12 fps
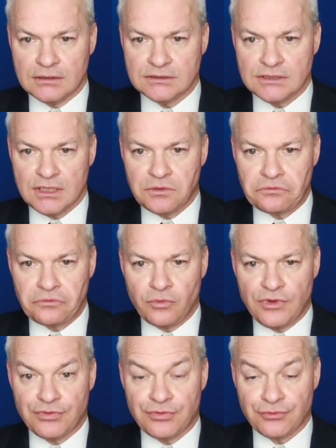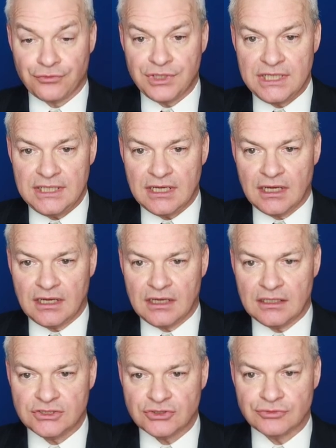So, with three
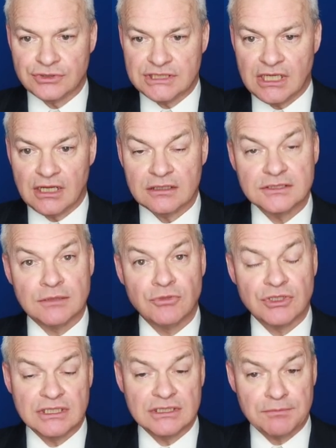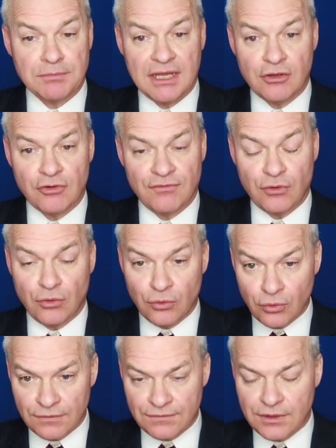high-scoring tiles, I'm looking to play off
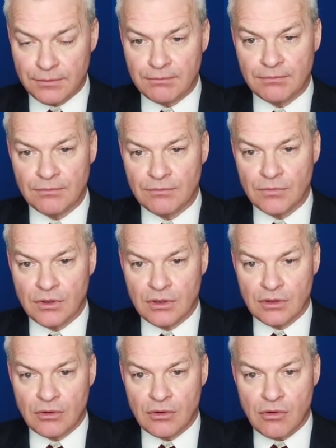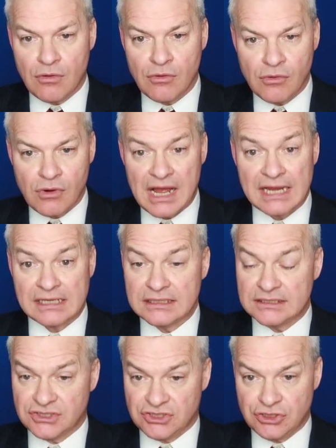all of them, or at
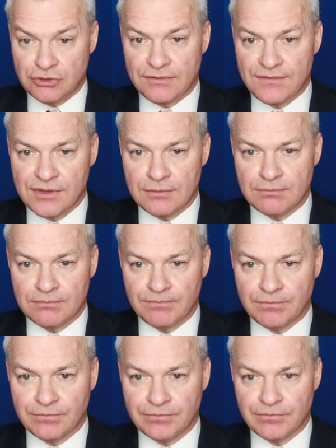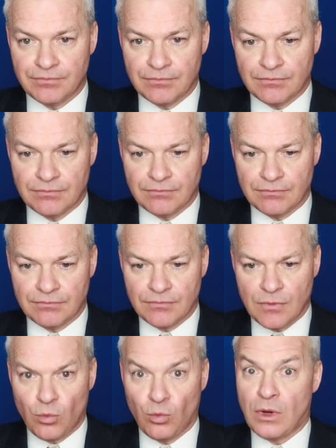least two of them.
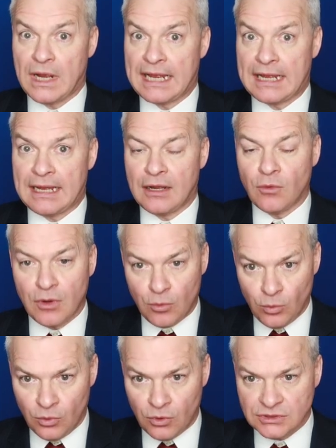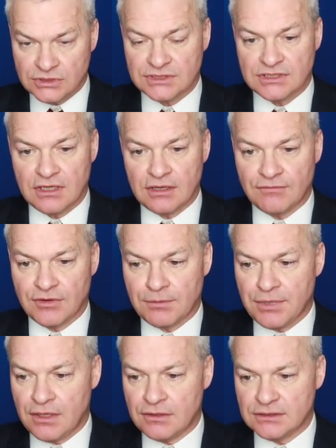Wow, what a start for
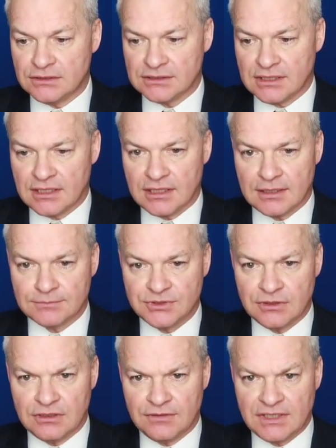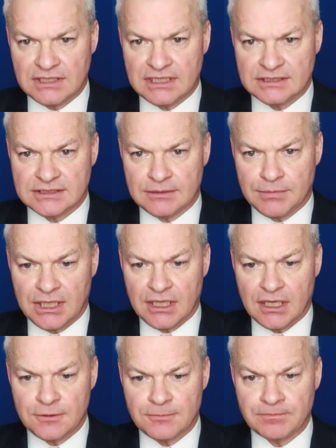opponent. Absolutely fantastic
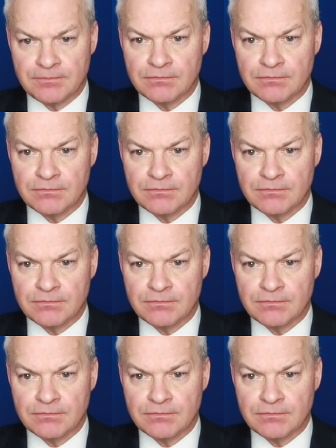bingo.